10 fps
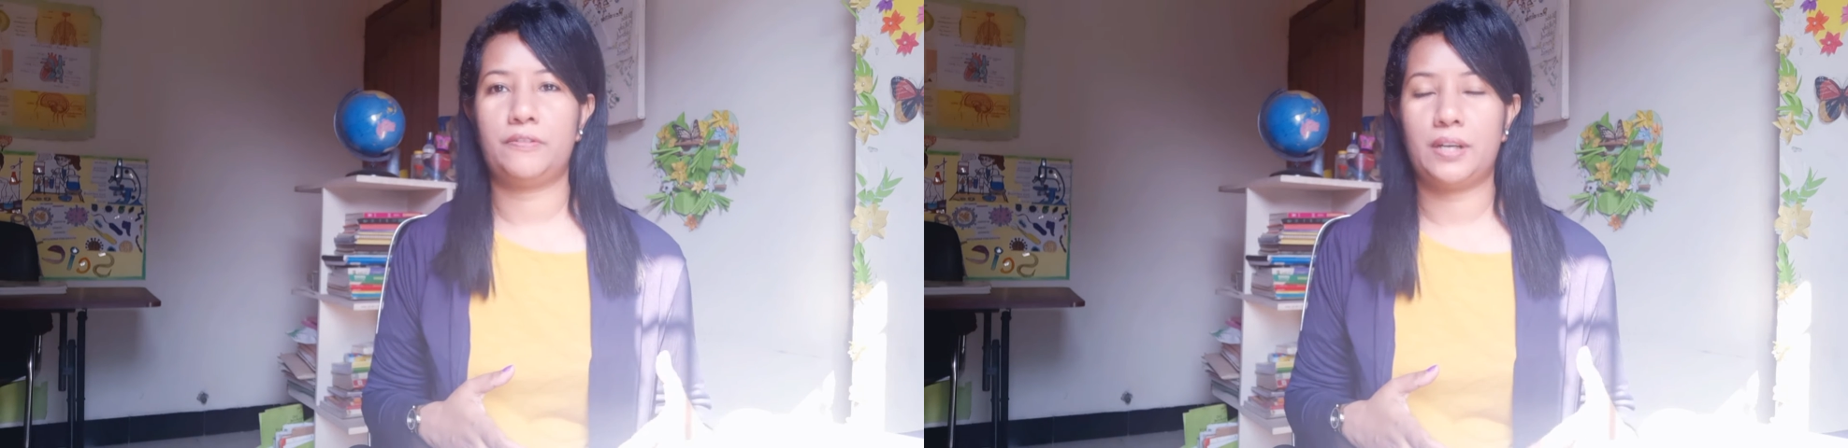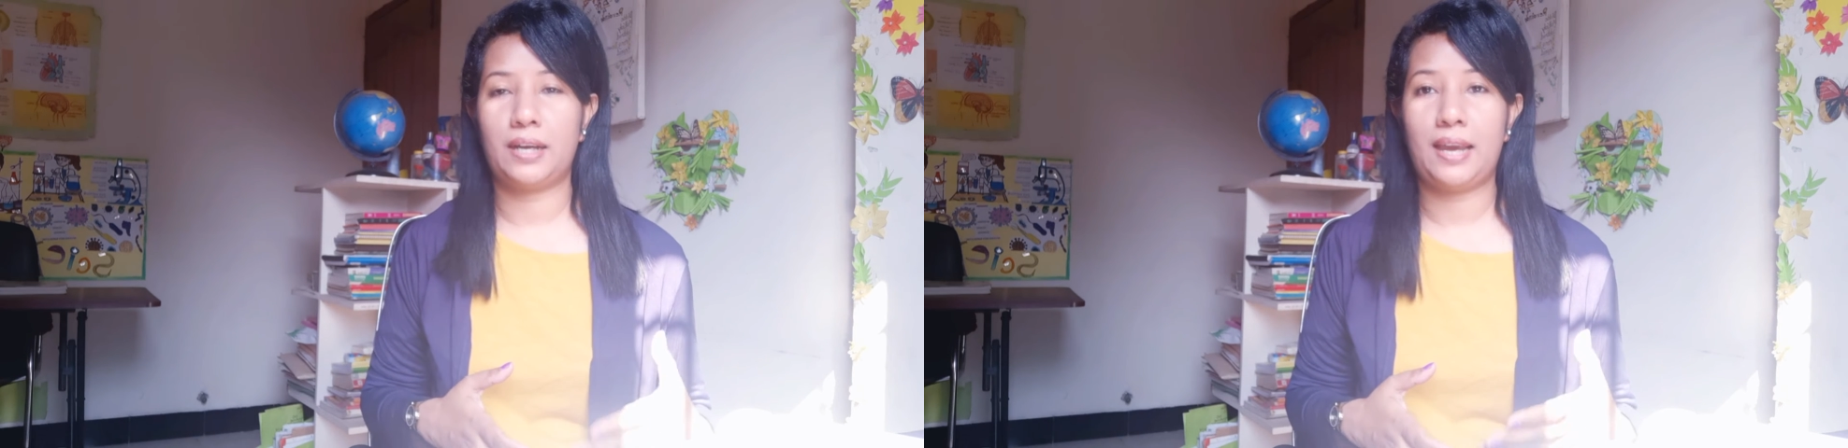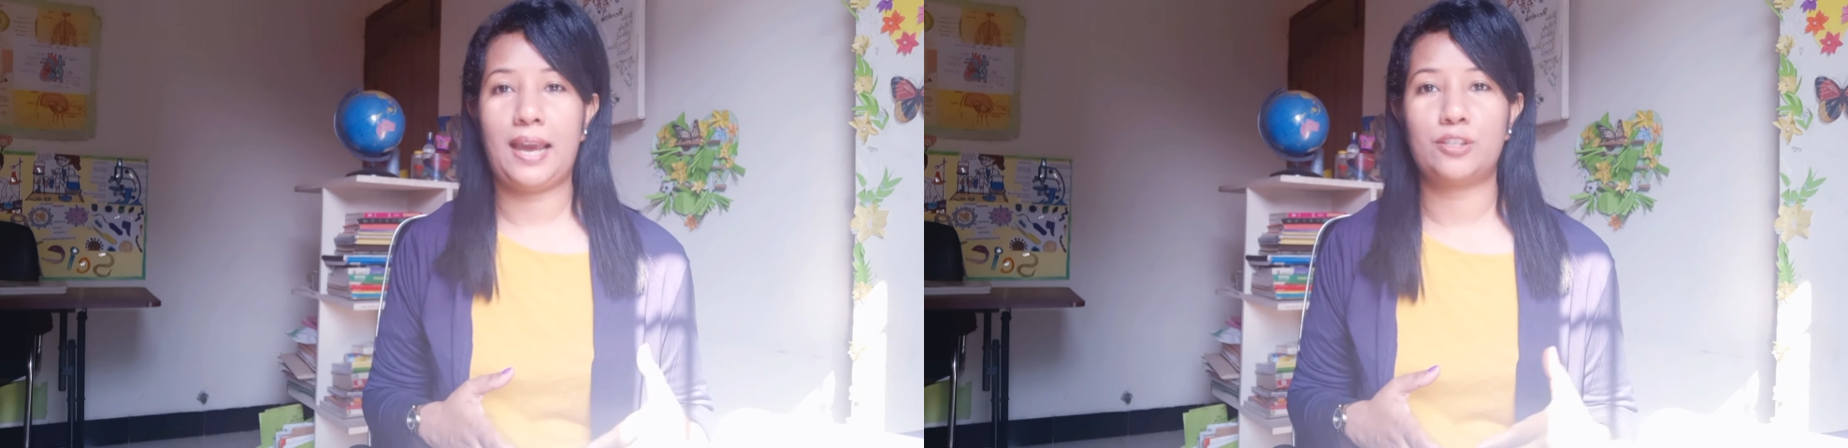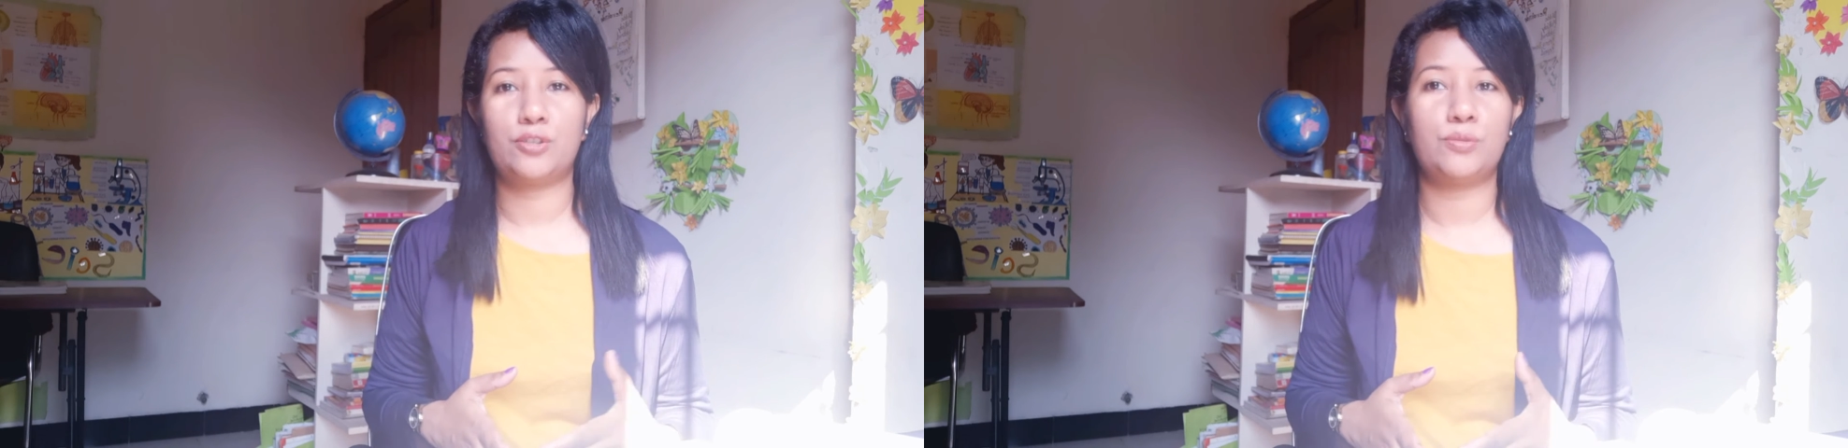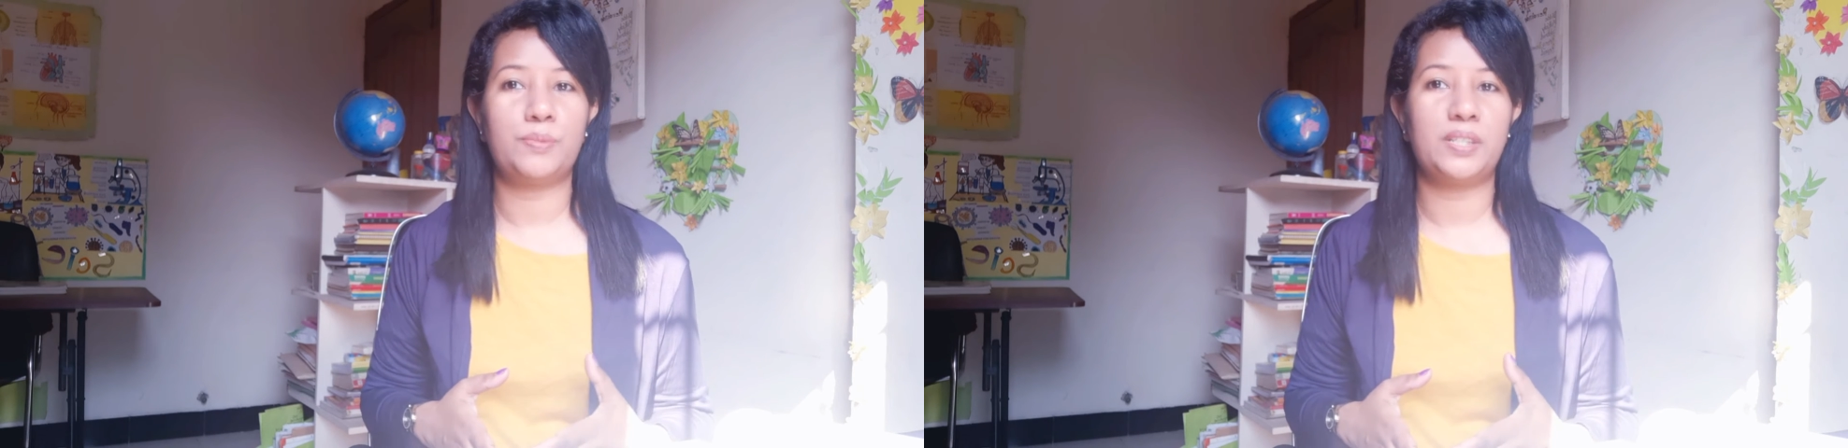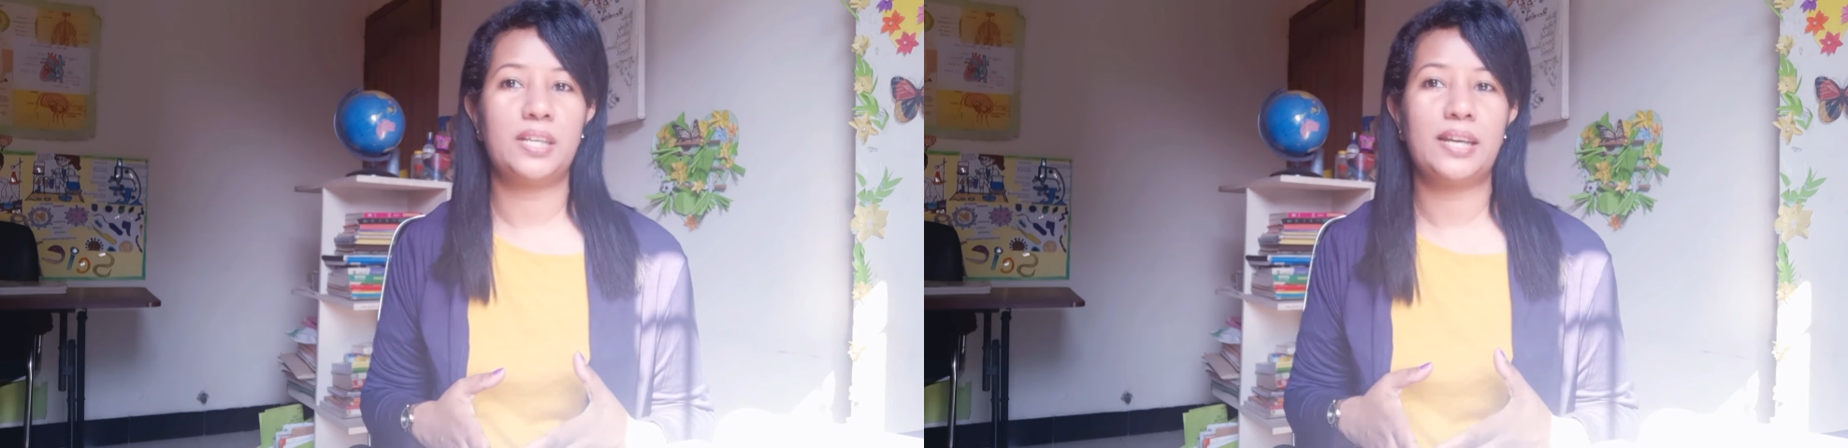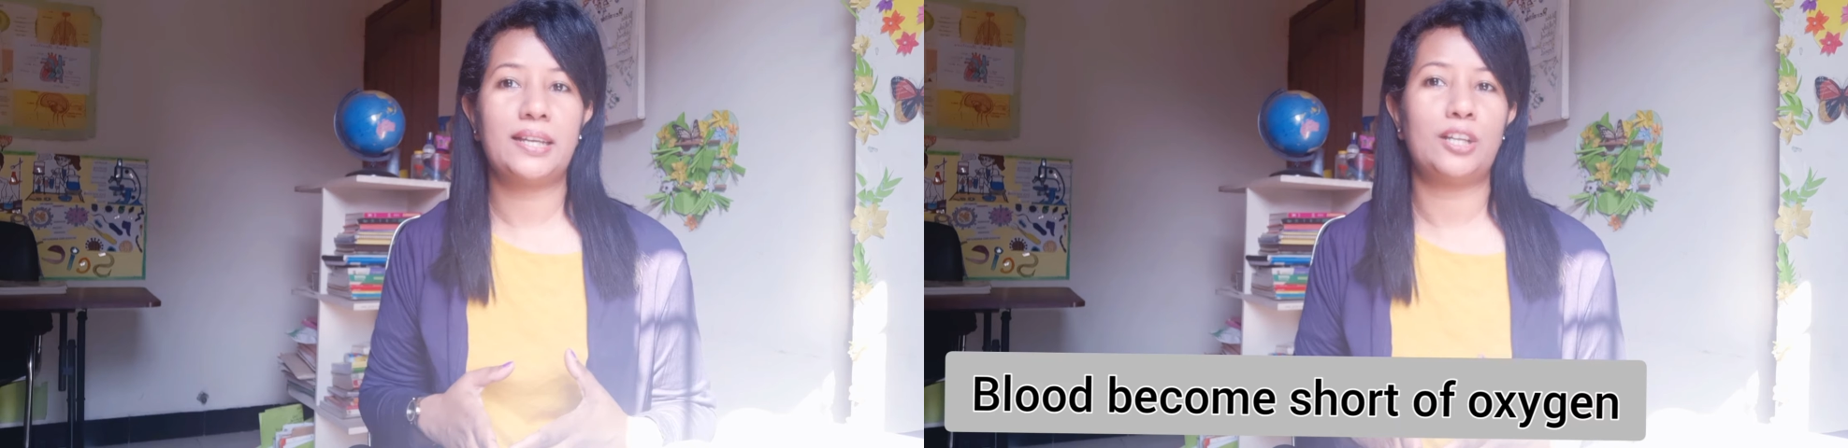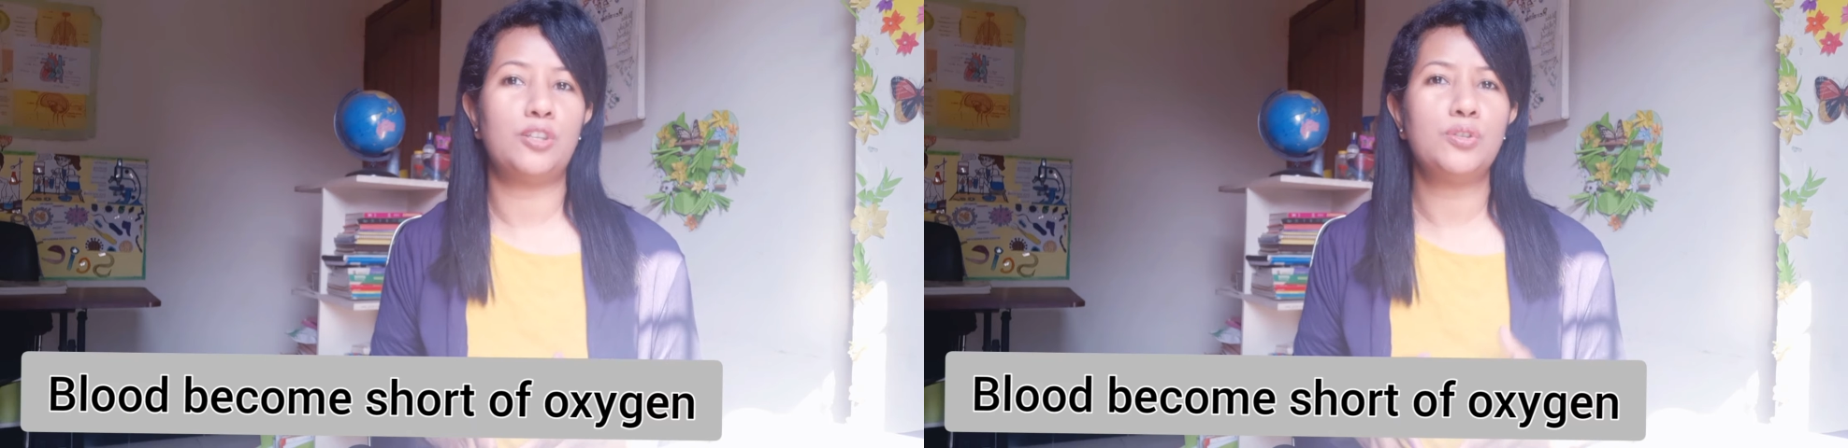has to be
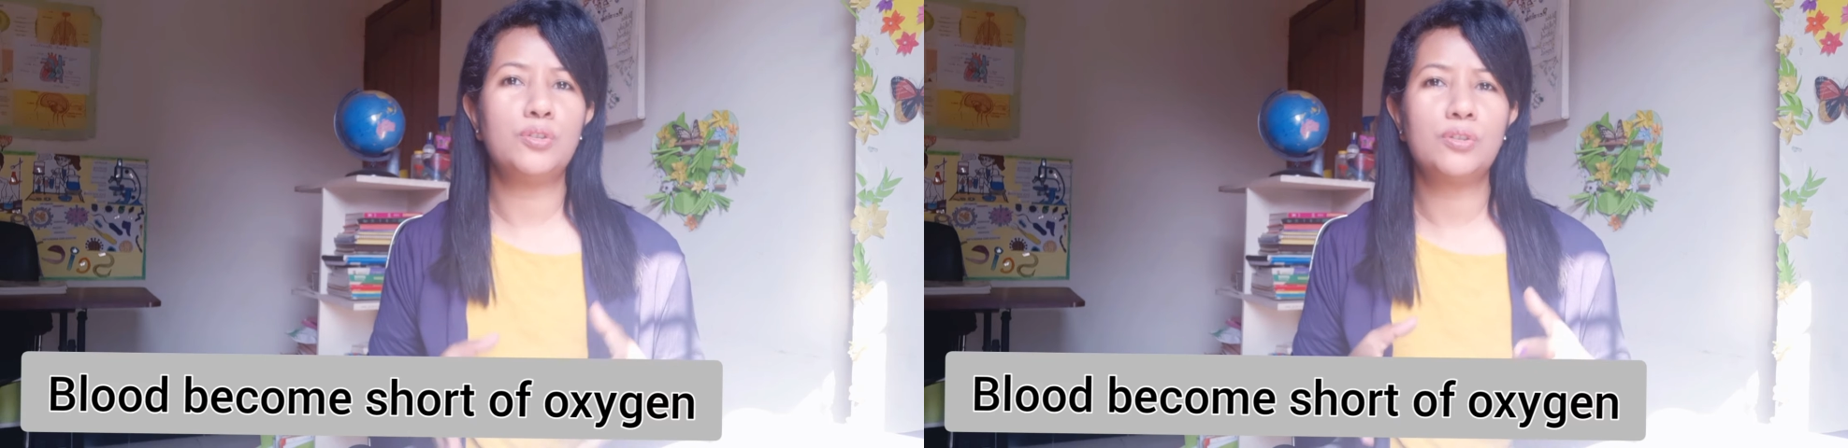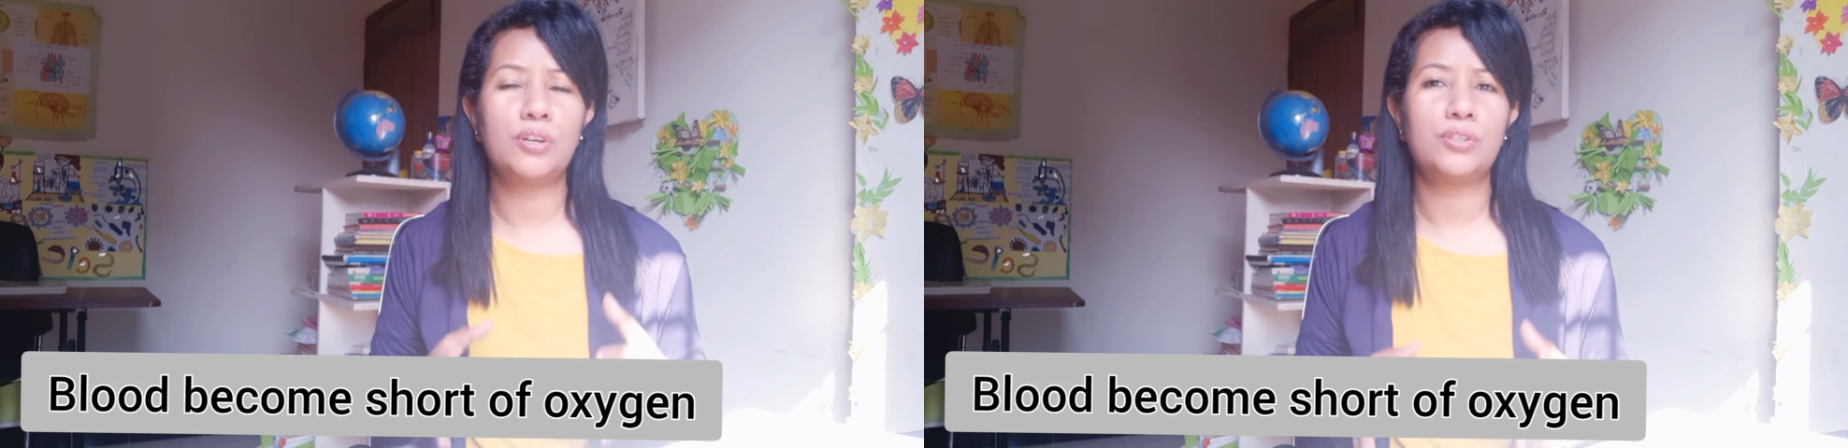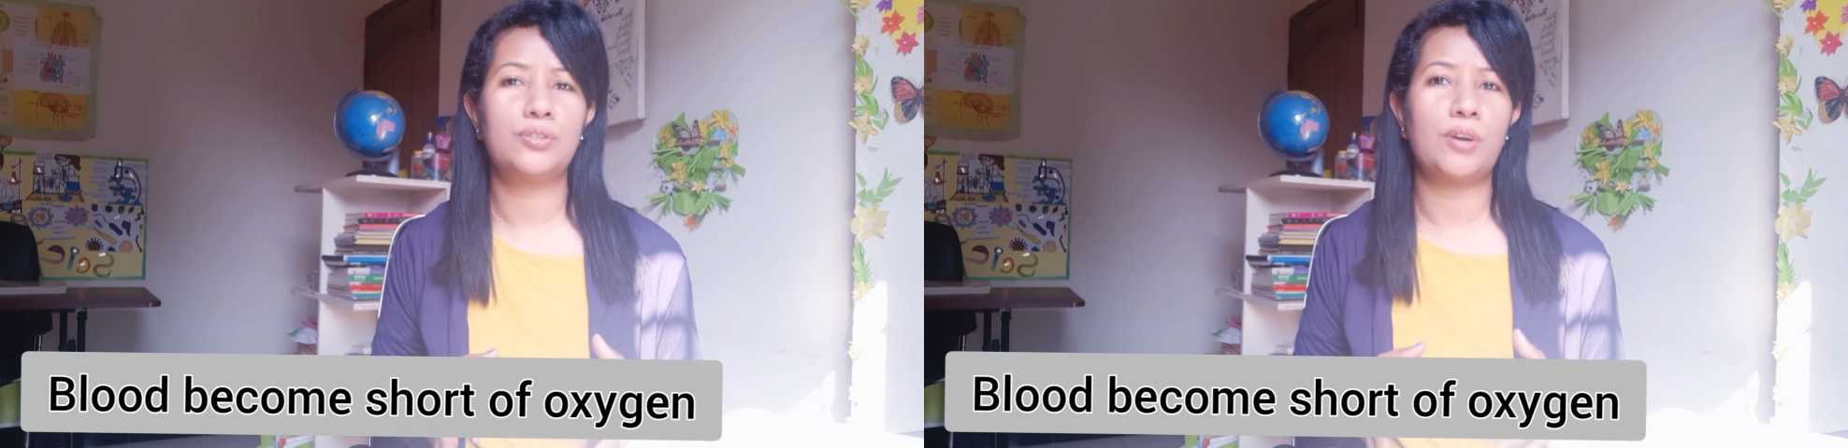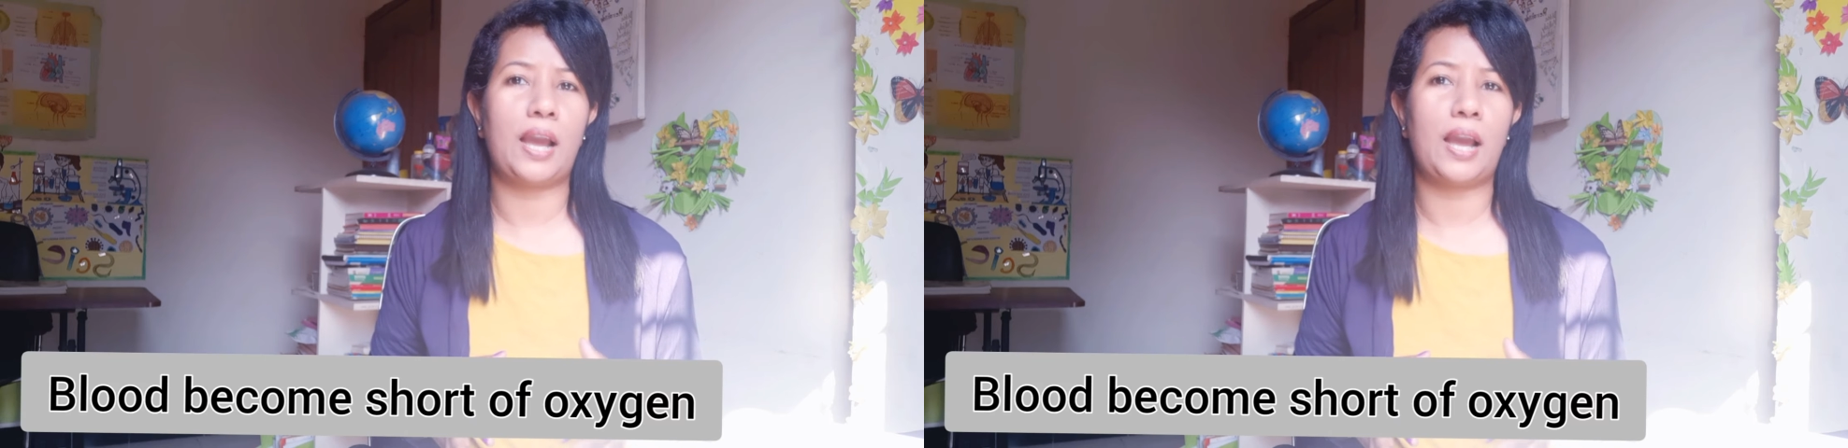taken not to